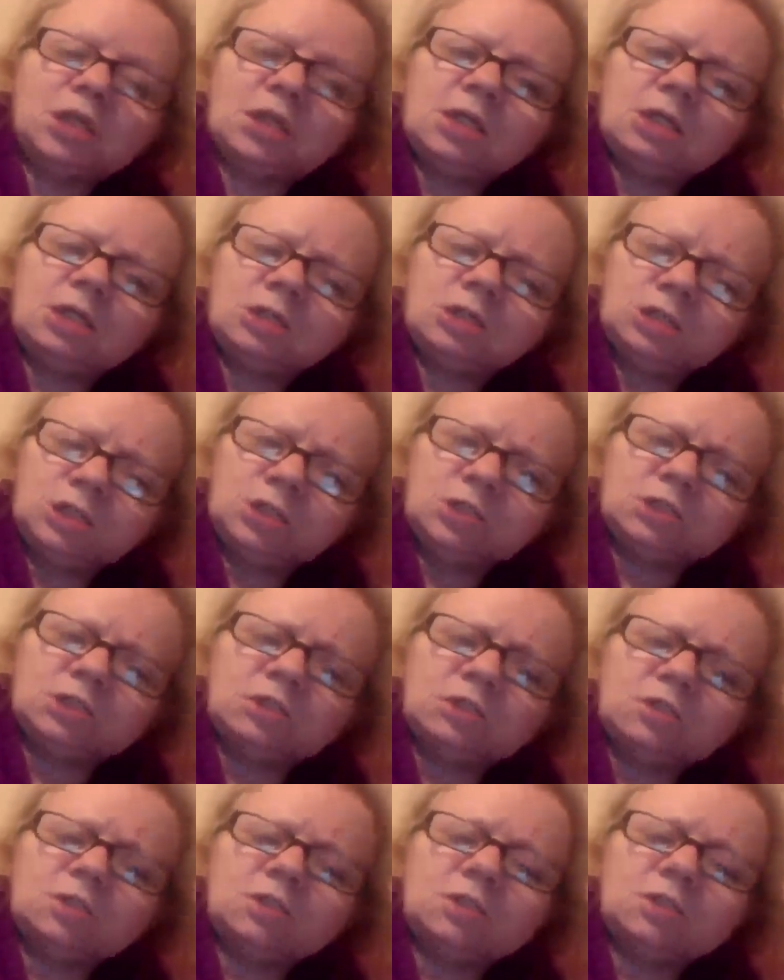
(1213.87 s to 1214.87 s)
unless you
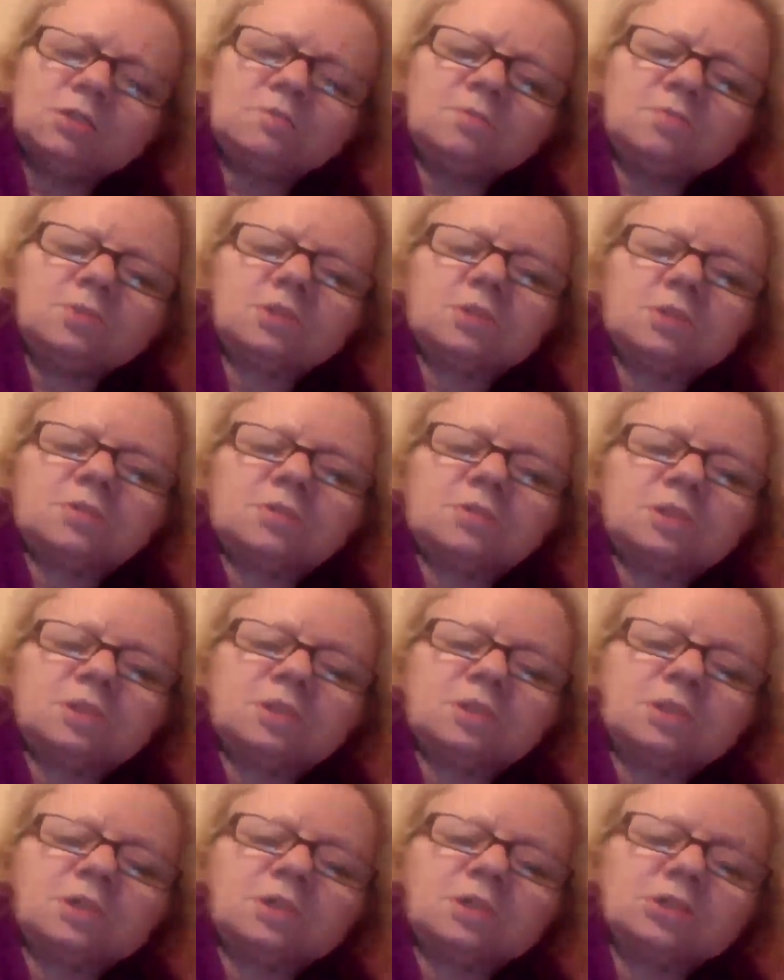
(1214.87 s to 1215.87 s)
sign up for
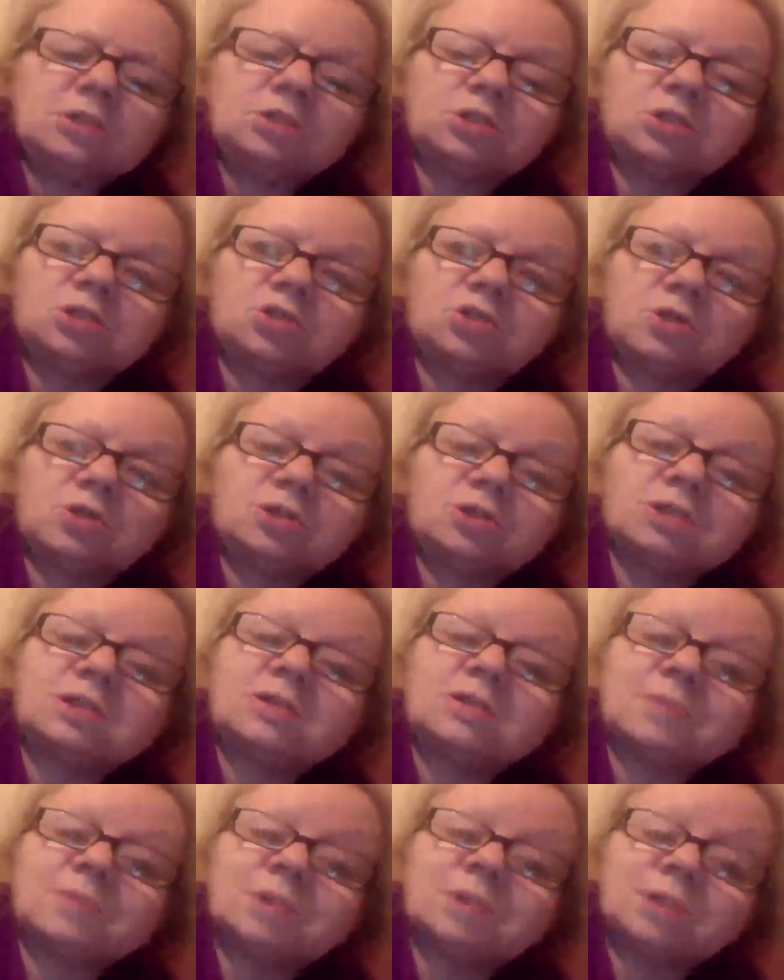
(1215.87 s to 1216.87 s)
something to
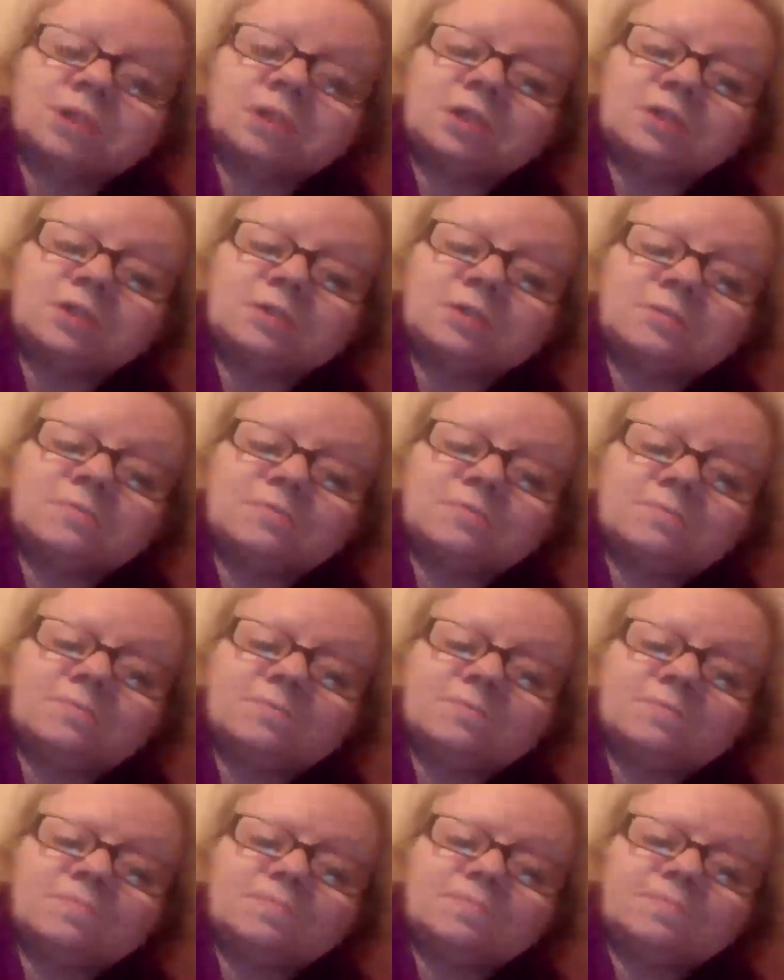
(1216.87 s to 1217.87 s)
transfer,
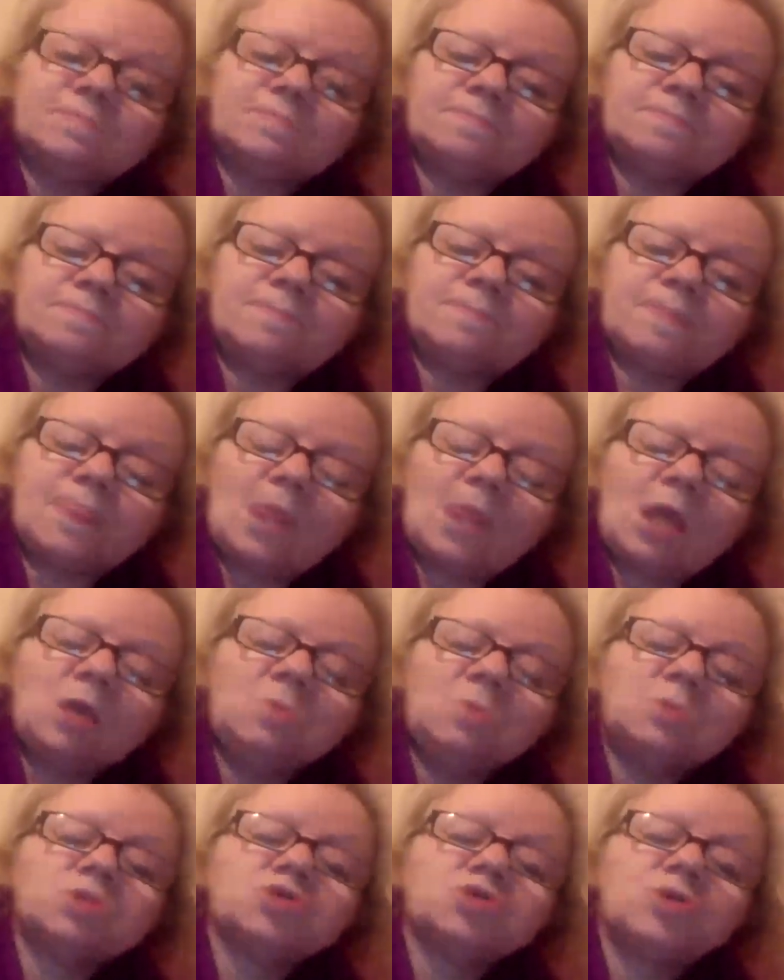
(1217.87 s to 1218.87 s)
you
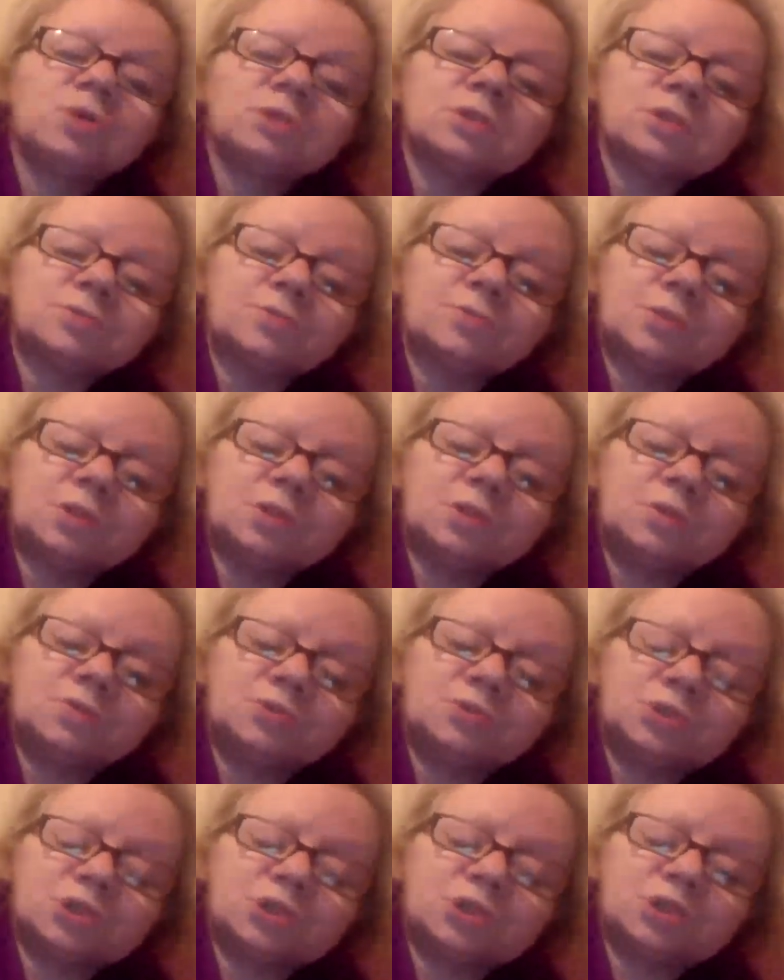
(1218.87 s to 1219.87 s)
would transfer or
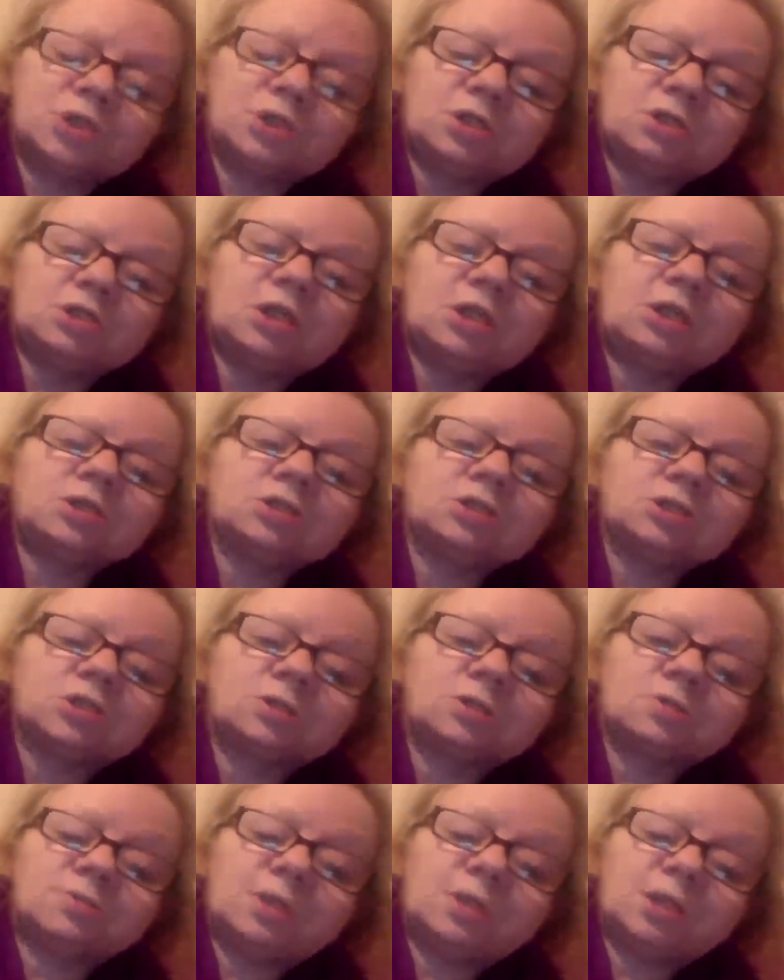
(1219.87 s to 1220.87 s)
secure a
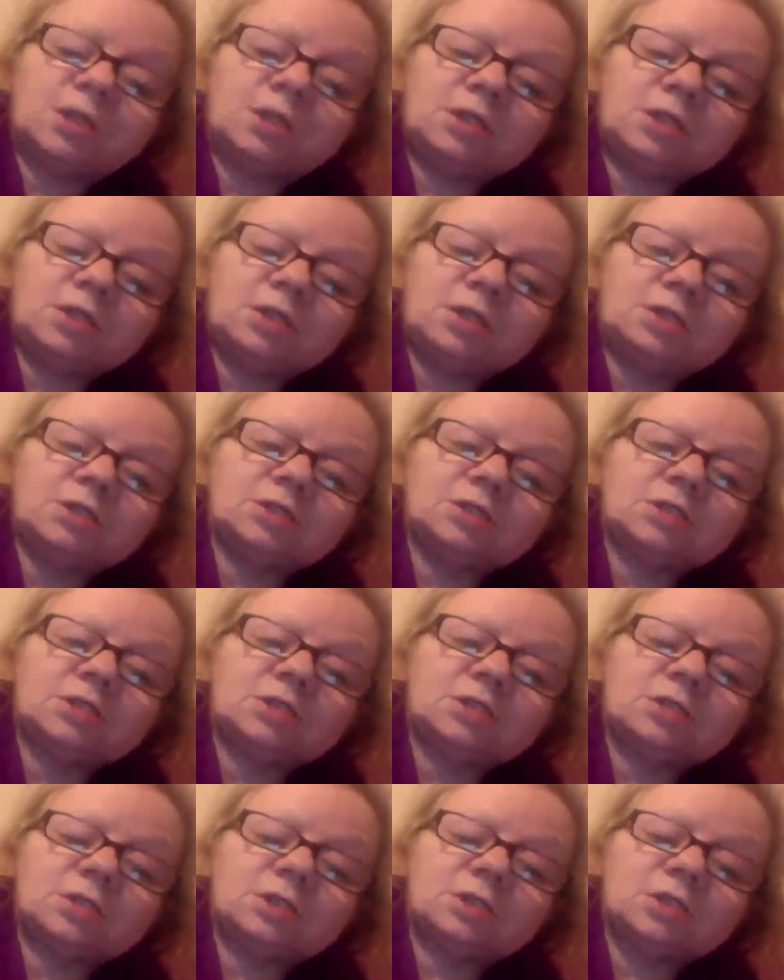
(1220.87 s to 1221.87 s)
tenure of 8 years.
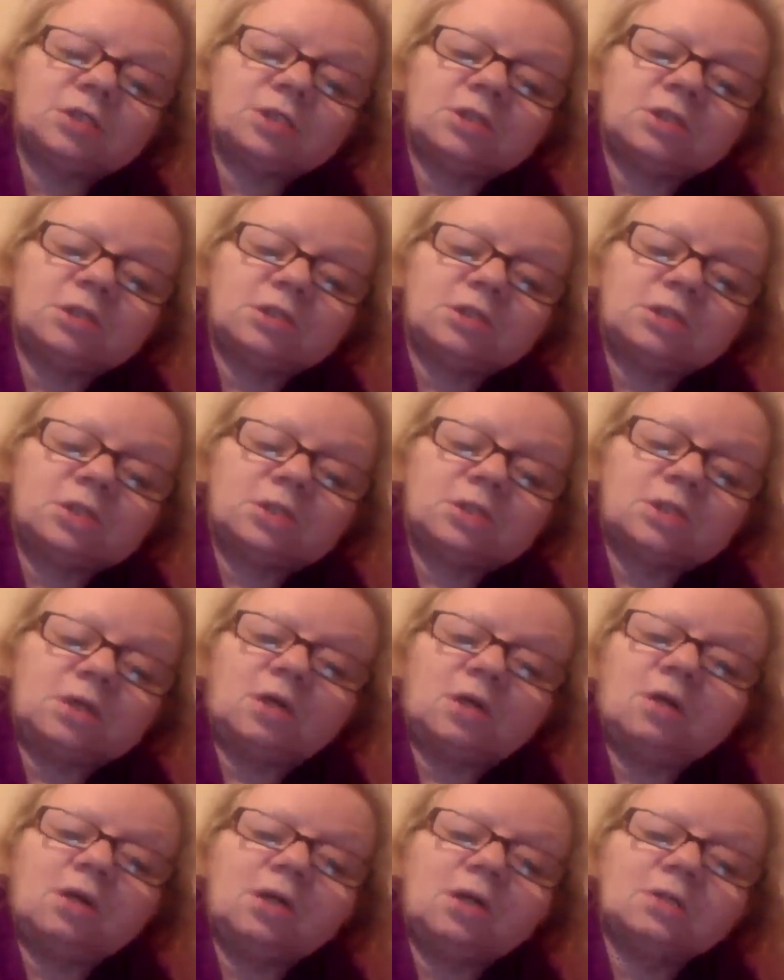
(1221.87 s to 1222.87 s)

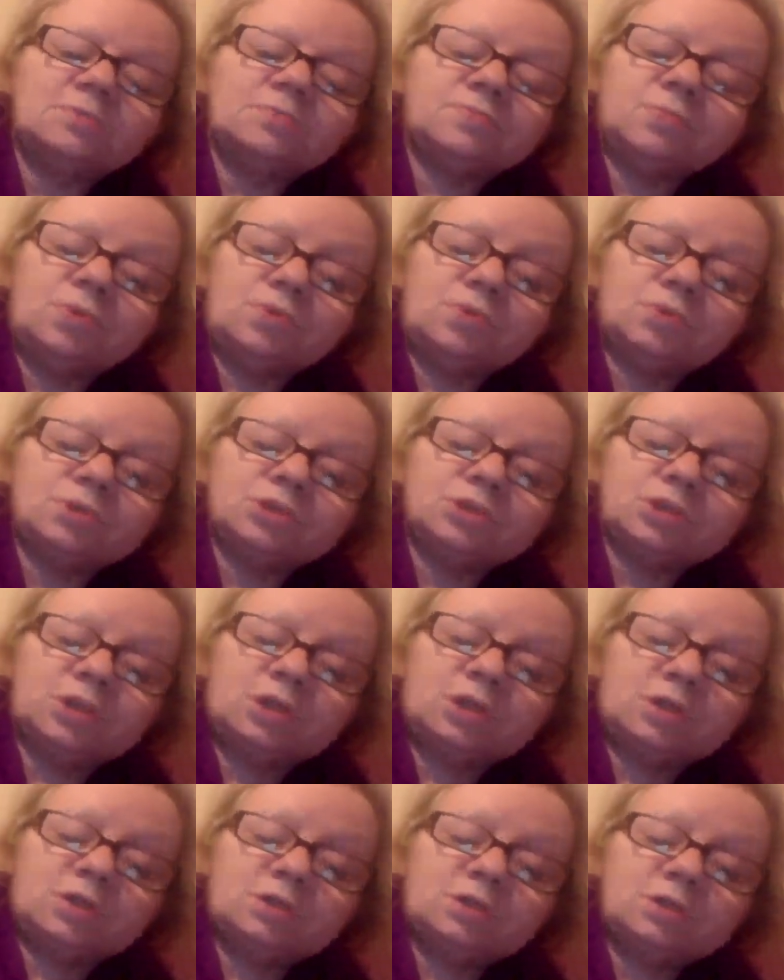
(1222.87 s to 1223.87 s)
I've not
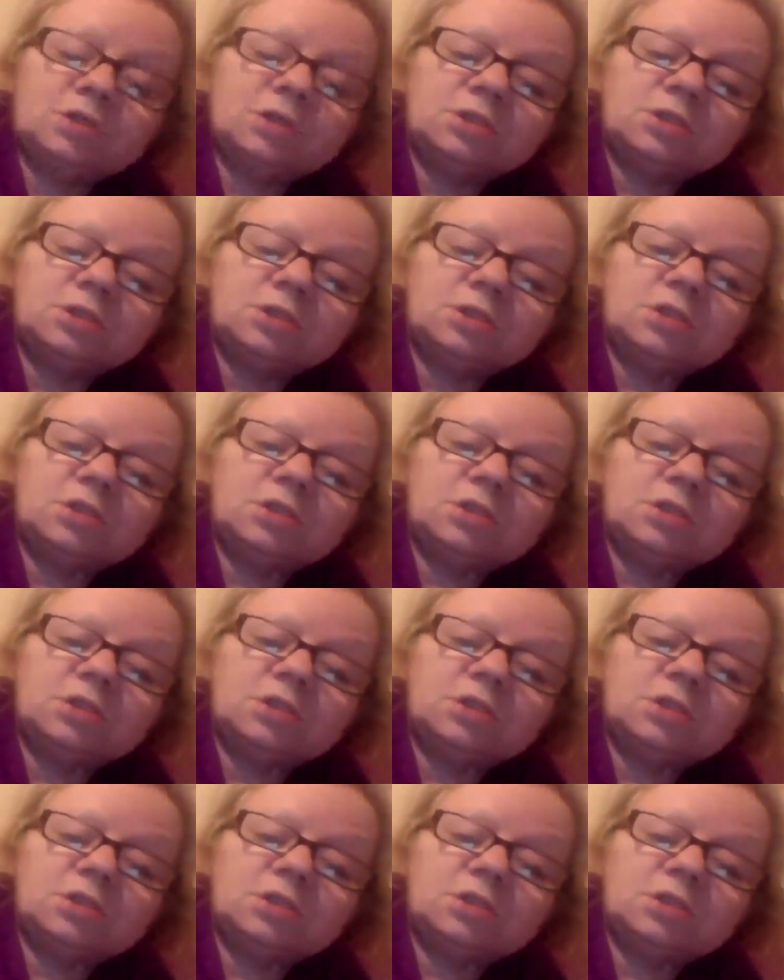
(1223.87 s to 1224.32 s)
signed